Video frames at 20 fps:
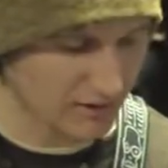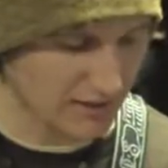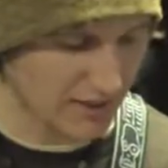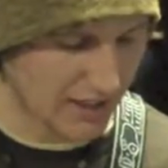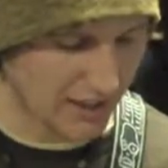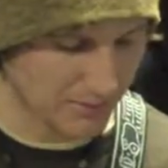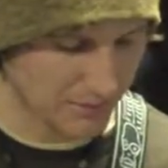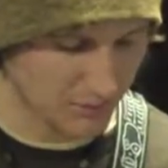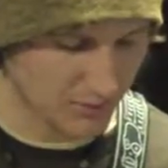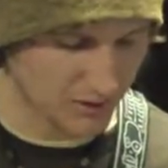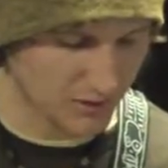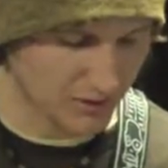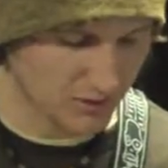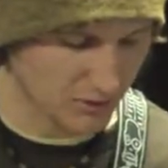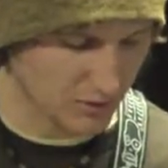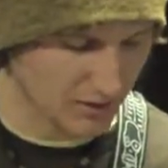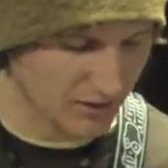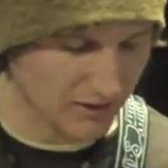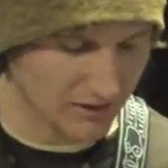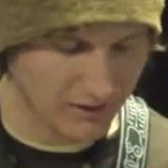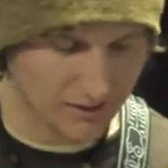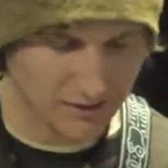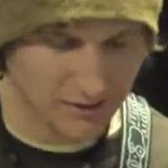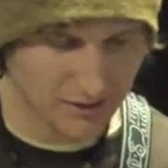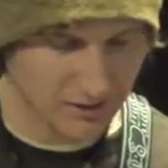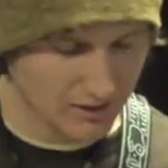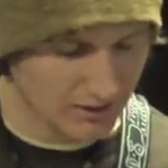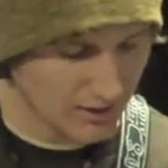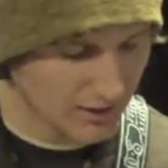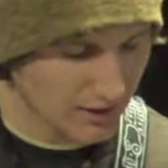top 3 strings.
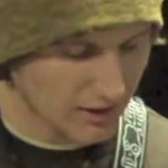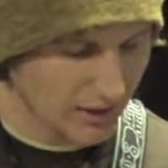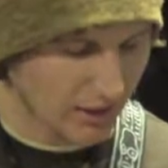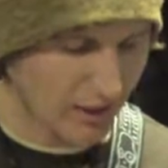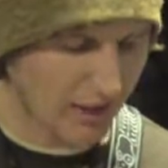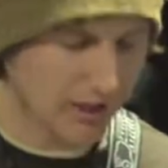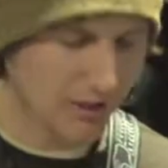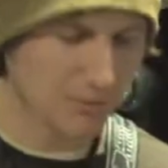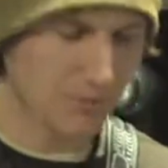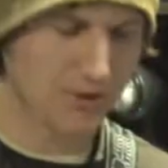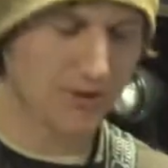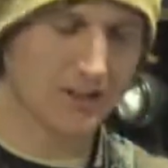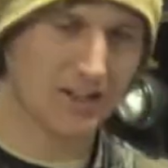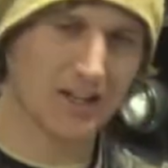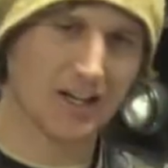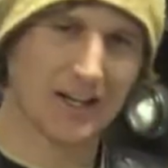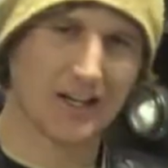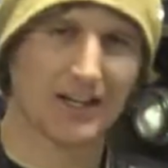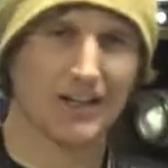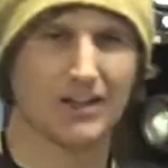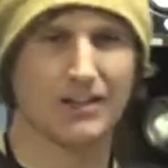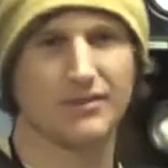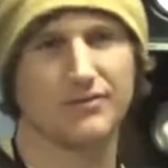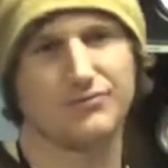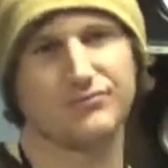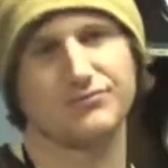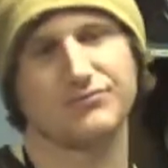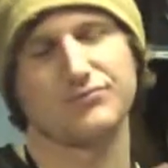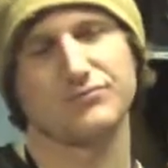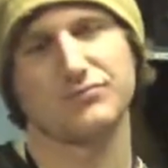But then I
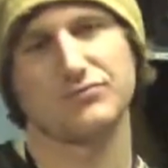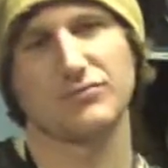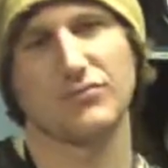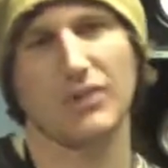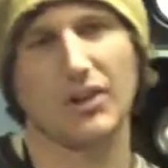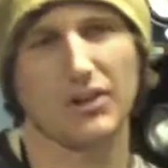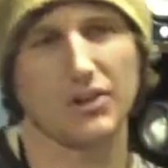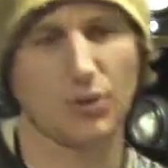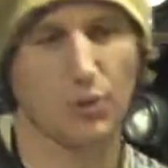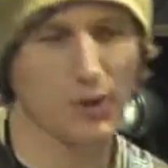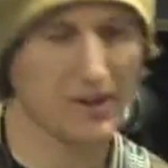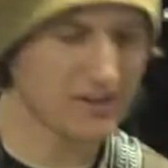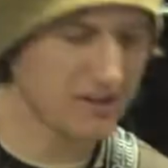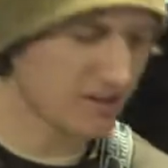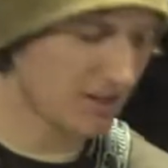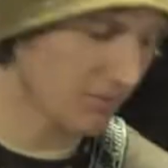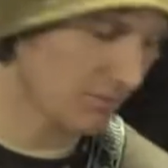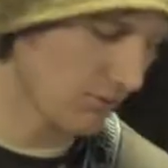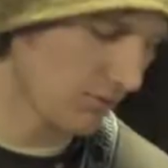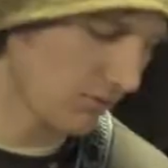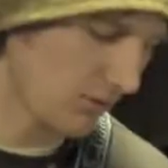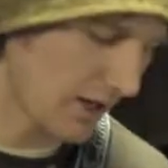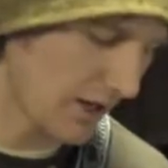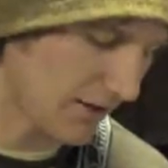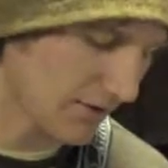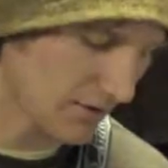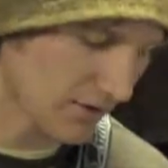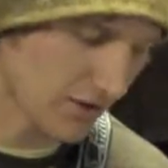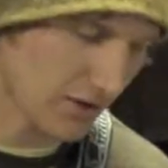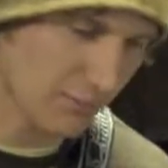twisted them
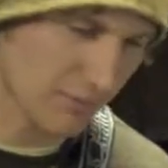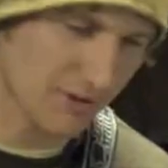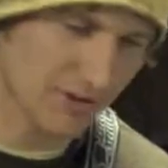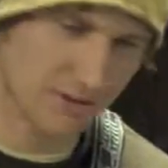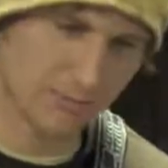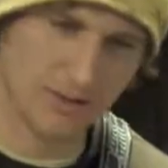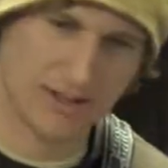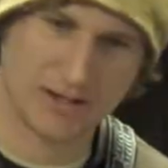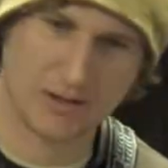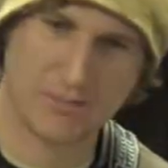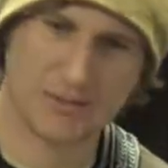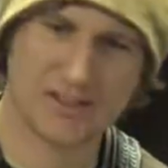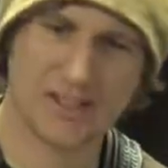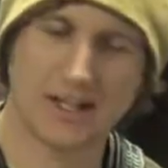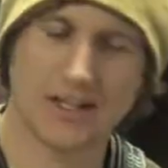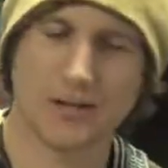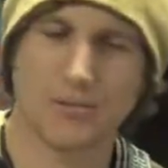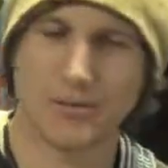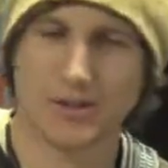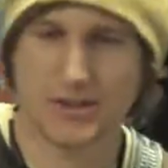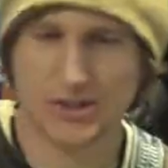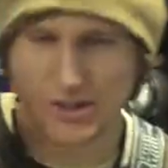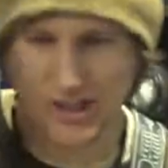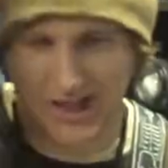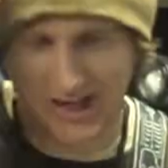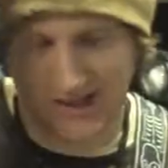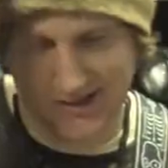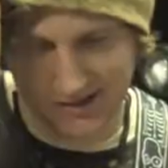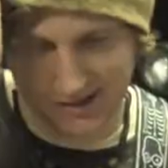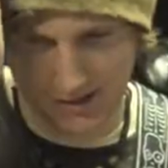around a little bit to make them sound a bit
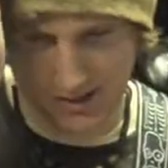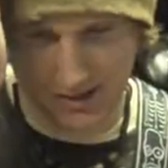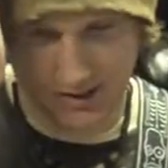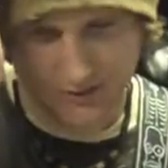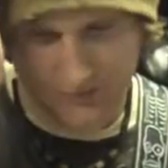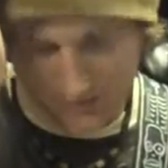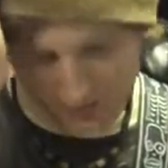jazzier.